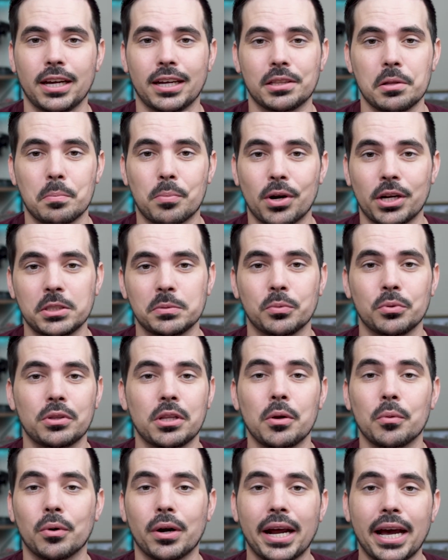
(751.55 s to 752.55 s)
at the price point
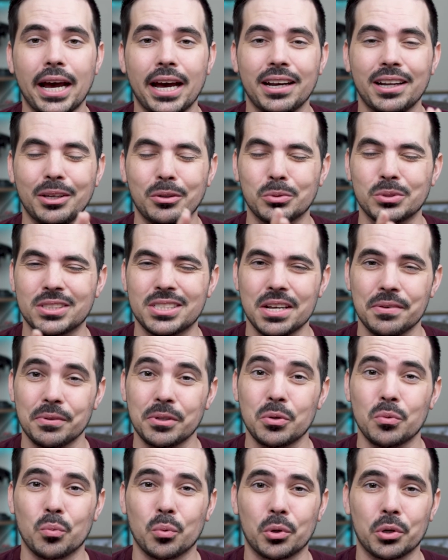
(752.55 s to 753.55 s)
they were at, it was
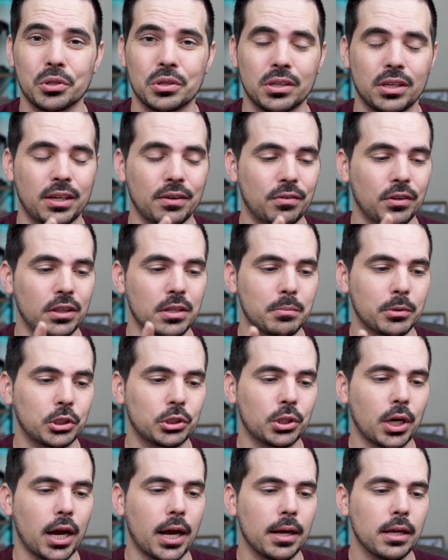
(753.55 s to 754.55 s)
definitely worth giving them a
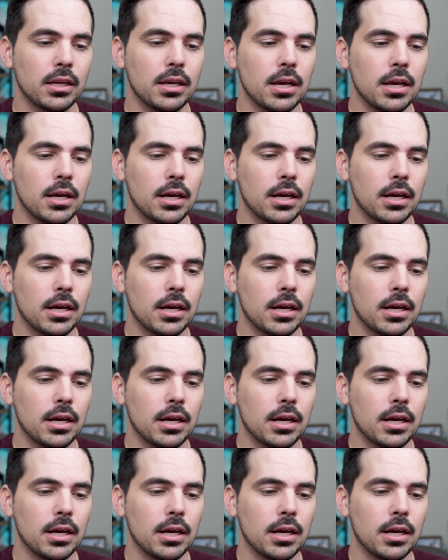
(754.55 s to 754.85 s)
shot.